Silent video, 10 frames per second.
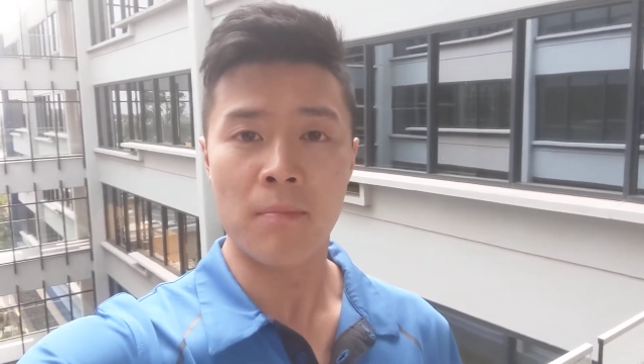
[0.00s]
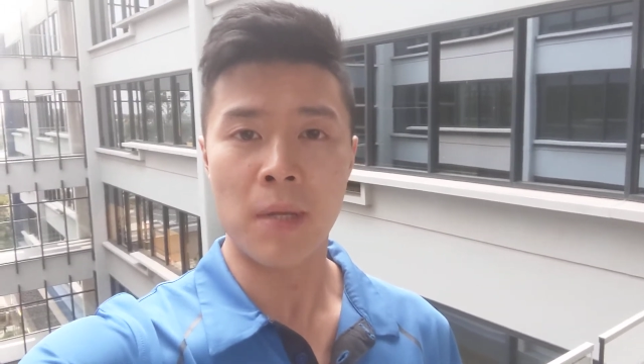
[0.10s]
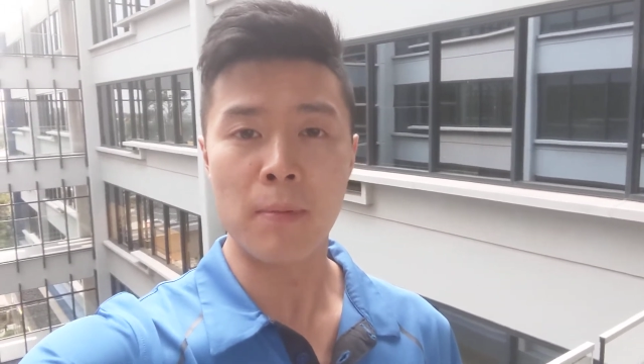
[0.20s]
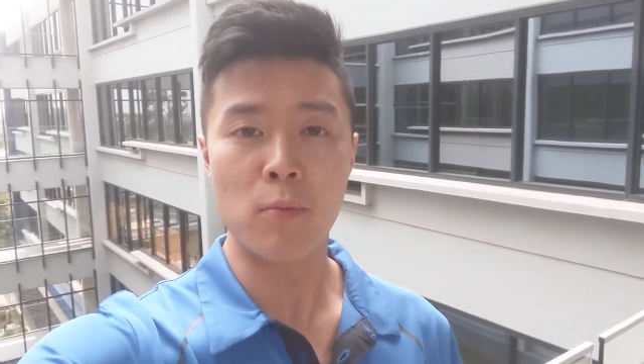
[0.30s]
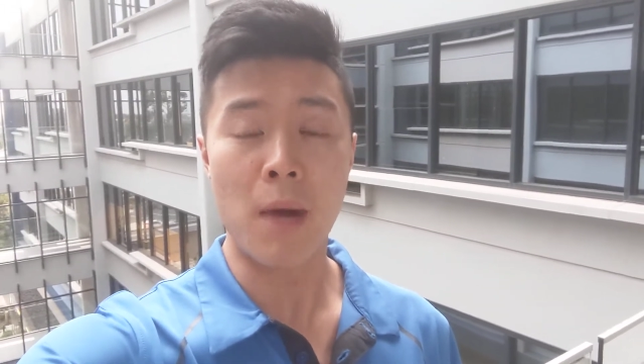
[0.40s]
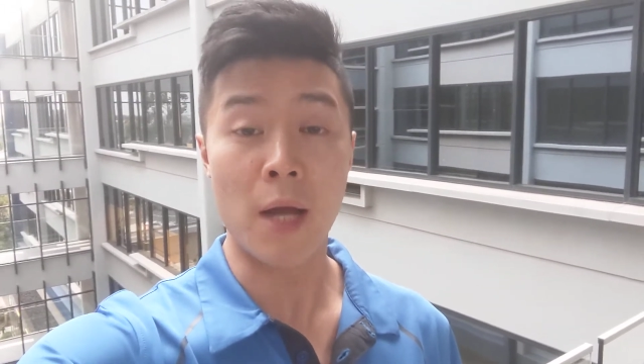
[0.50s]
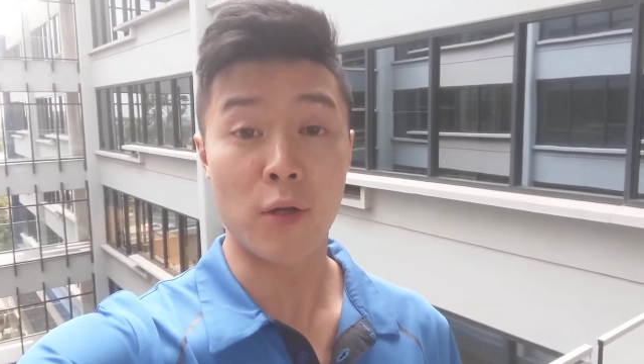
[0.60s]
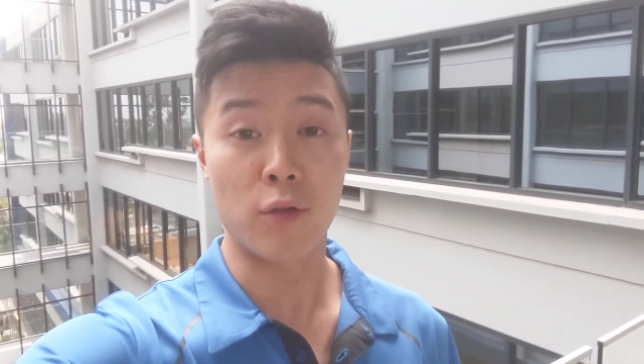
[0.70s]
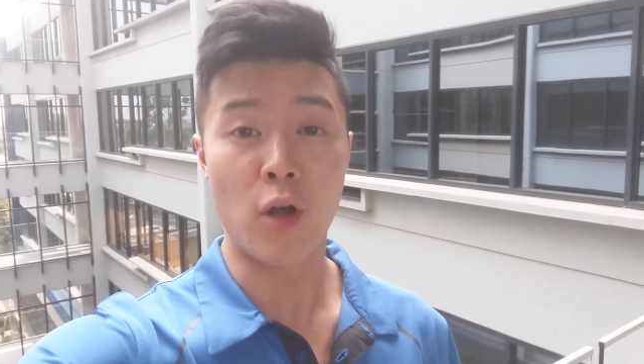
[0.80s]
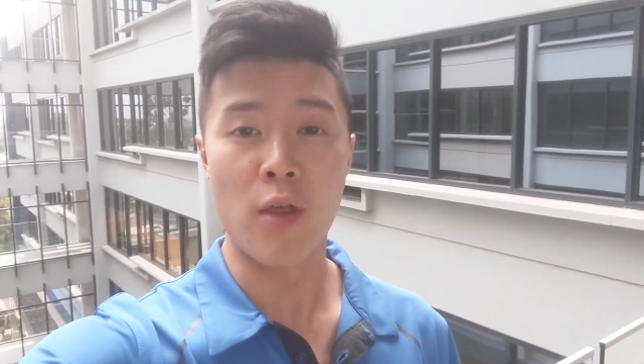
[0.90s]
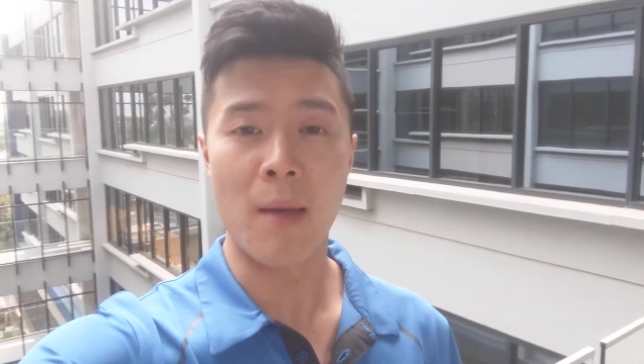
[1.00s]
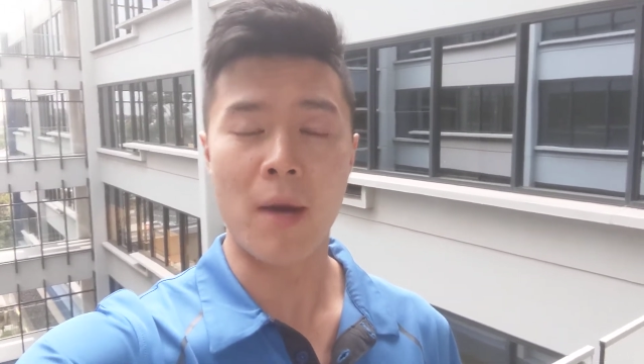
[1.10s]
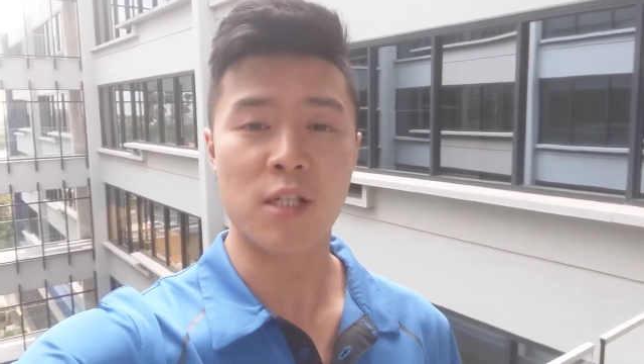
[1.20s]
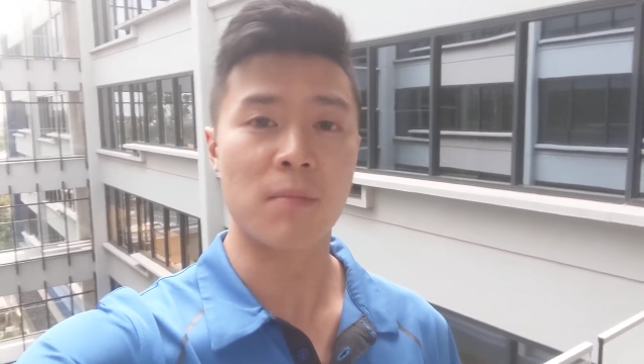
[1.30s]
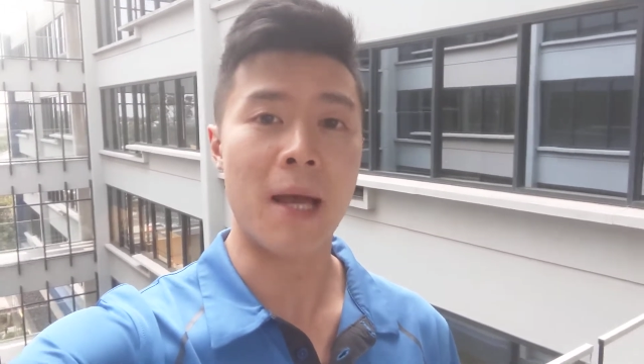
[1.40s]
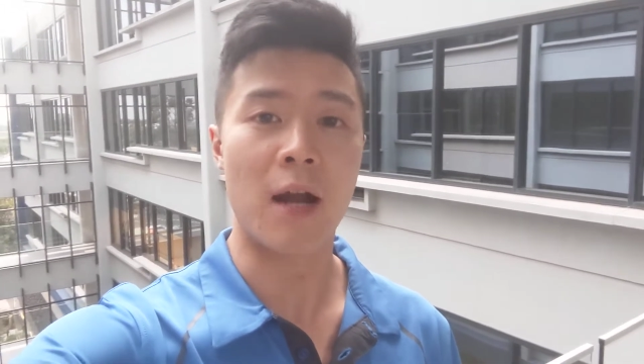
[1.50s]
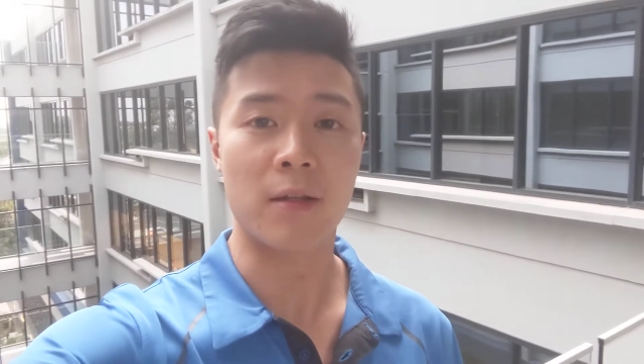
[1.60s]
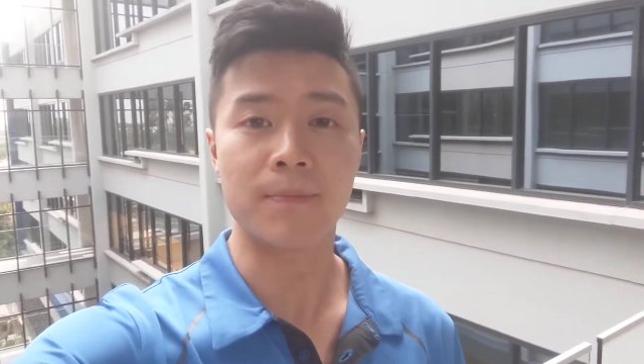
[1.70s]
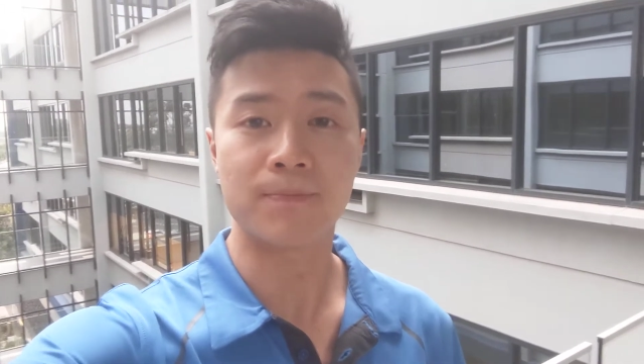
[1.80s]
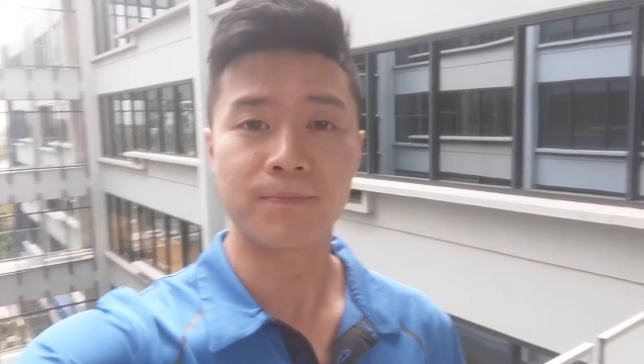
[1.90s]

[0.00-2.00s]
people might not know that much about it.